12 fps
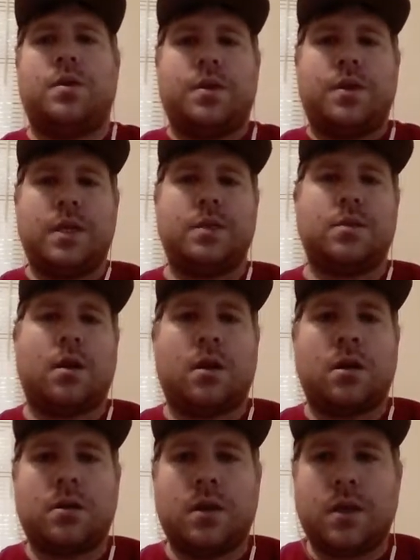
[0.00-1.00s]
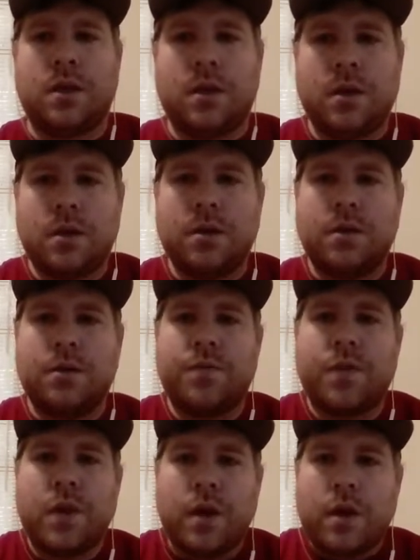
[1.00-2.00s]
these are the
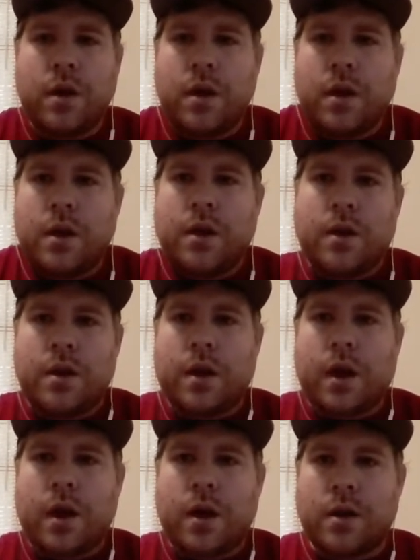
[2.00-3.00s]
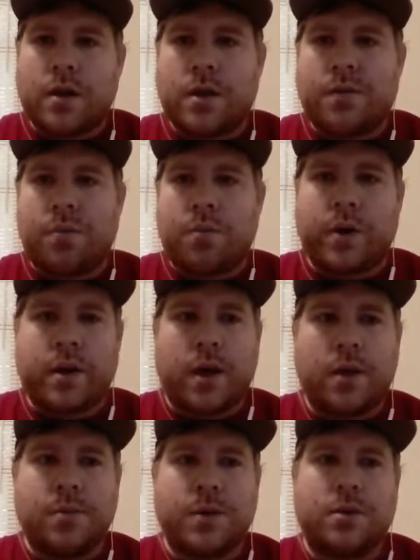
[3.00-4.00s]
different breed
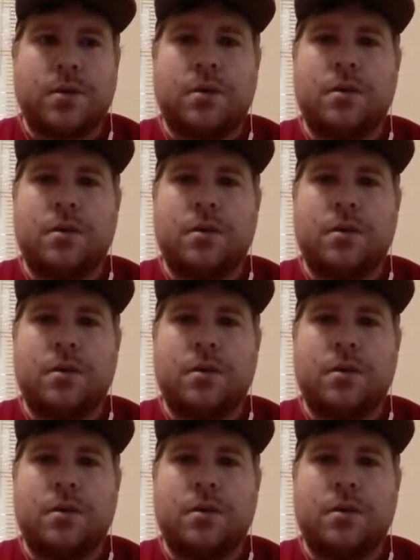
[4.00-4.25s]
types.